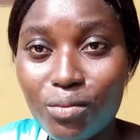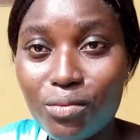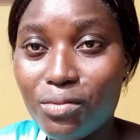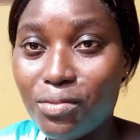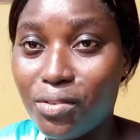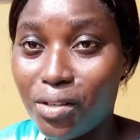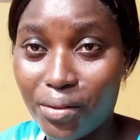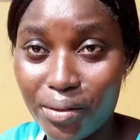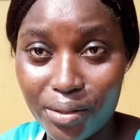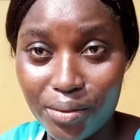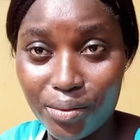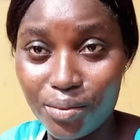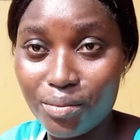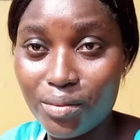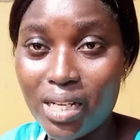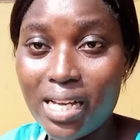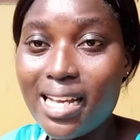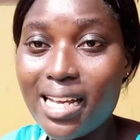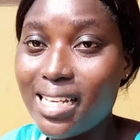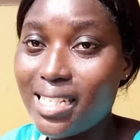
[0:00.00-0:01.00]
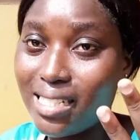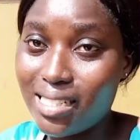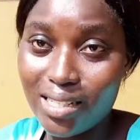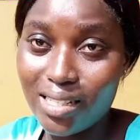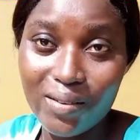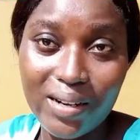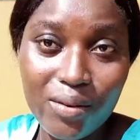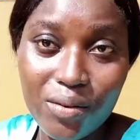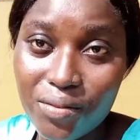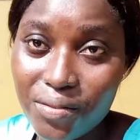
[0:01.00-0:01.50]
For real. She's the
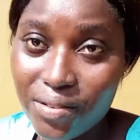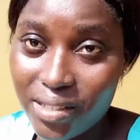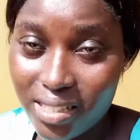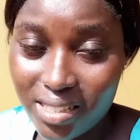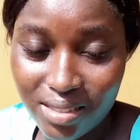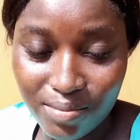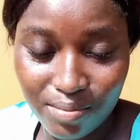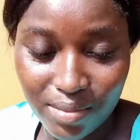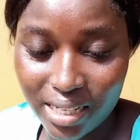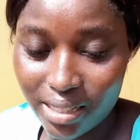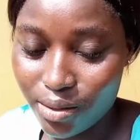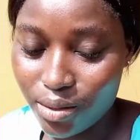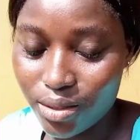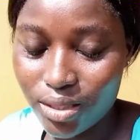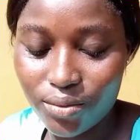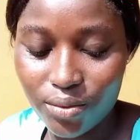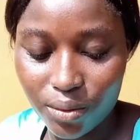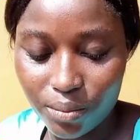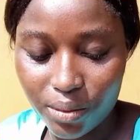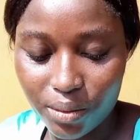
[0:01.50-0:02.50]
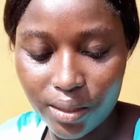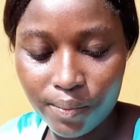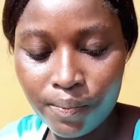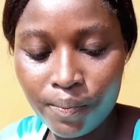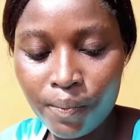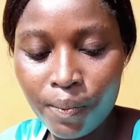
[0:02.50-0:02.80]
one who fixes my nails for me.